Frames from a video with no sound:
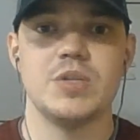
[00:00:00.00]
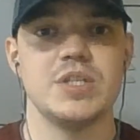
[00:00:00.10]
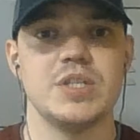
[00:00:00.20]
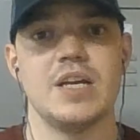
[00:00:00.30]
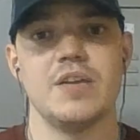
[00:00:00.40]

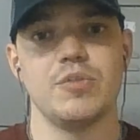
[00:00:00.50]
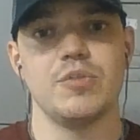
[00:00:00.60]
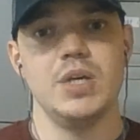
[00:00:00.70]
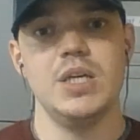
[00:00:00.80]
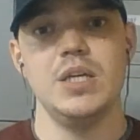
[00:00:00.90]
set
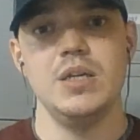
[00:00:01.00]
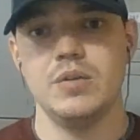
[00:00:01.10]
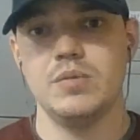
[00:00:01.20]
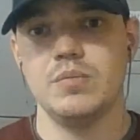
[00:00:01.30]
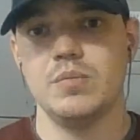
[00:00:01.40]
3
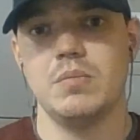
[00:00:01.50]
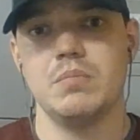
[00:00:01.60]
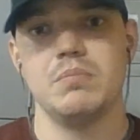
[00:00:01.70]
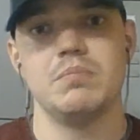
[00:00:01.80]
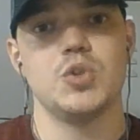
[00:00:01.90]

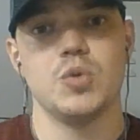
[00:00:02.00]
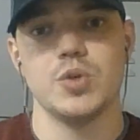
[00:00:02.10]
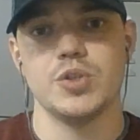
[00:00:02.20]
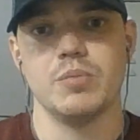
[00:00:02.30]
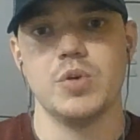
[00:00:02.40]

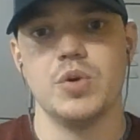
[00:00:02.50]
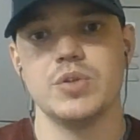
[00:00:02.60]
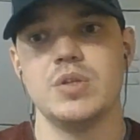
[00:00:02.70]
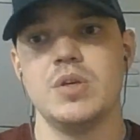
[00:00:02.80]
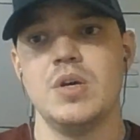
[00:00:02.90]
short-term
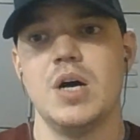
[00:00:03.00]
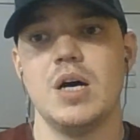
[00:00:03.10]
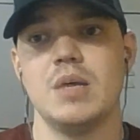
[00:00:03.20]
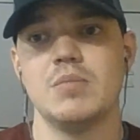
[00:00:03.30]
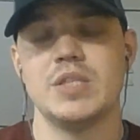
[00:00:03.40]
goals.
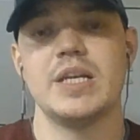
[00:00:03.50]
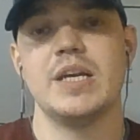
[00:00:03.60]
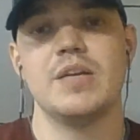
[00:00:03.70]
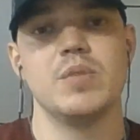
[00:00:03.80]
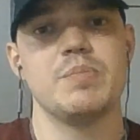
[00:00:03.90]
Let's
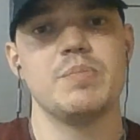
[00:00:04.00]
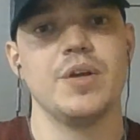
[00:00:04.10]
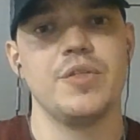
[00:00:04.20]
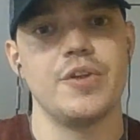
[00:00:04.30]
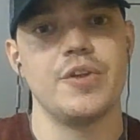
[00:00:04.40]
put a
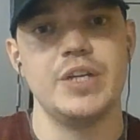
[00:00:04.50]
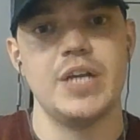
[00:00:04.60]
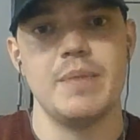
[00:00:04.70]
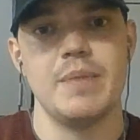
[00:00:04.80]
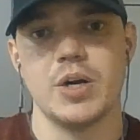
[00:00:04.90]

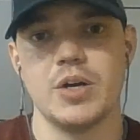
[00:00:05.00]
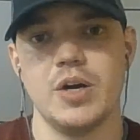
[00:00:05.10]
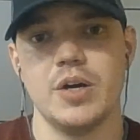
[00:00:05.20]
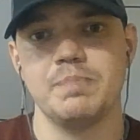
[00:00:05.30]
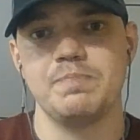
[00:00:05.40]
30-day mark
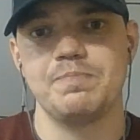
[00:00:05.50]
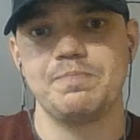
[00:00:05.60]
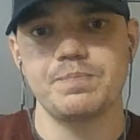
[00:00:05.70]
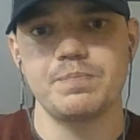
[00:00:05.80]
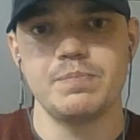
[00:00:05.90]
on them.
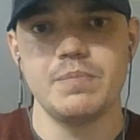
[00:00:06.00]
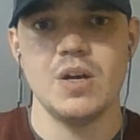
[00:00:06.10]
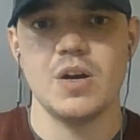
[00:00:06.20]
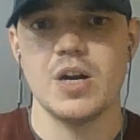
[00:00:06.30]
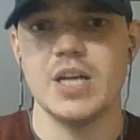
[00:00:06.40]

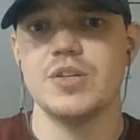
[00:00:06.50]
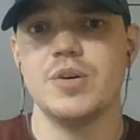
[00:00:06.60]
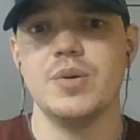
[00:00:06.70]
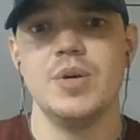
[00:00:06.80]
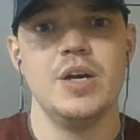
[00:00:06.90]
All right,
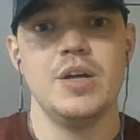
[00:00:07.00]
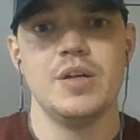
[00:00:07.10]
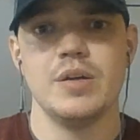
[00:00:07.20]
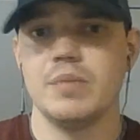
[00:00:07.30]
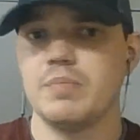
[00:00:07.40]
so
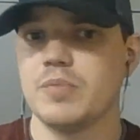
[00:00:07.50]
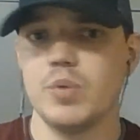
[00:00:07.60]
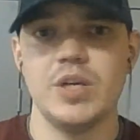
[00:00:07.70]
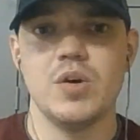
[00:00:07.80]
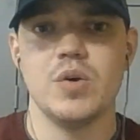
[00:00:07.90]

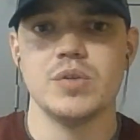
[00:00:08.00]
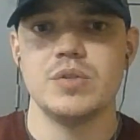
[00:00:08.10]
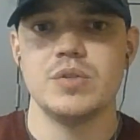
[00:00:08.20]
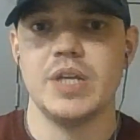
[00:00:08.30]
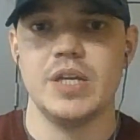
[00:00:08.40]
3
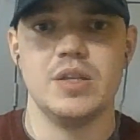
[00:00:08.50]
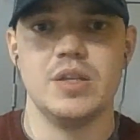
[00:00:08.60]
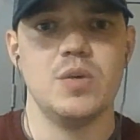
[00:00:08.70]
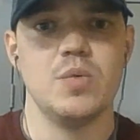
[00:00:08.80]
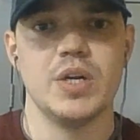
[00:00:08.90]
goals
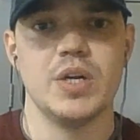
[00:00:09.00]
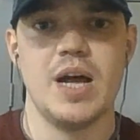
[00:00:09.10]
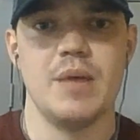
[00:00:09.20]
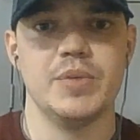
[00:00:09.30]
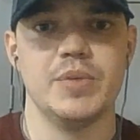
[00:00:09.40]
that you want to
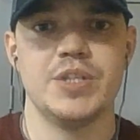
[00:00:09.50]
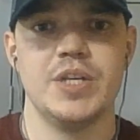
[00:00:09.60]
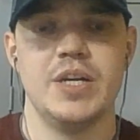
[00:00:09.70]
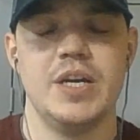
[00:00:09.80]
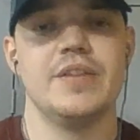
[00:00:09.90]
accomplish
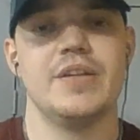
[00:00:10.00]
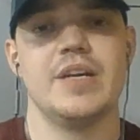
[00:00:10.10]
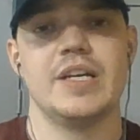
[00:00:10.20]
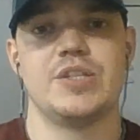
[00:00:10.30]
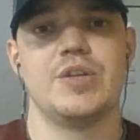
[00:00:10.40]
in the
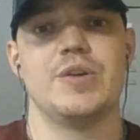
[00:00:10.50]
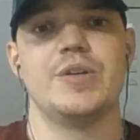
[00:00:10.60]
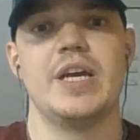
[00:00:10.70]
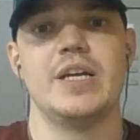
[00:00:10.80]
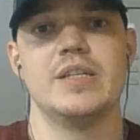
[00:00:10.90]
next 30
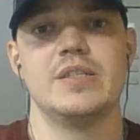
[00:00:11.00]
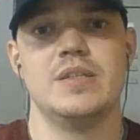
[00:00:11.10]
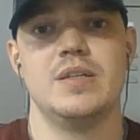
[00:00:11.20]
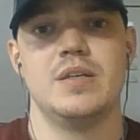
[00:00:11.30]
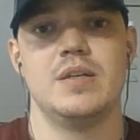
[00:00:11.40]
days,
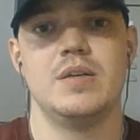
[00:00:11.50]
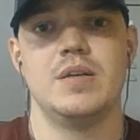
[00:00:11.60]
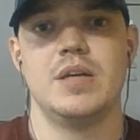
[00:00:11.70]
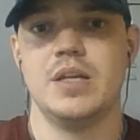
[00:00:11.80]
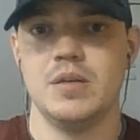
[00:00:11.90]

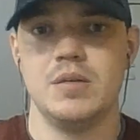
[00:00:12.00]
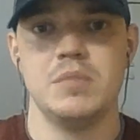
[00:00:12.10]
and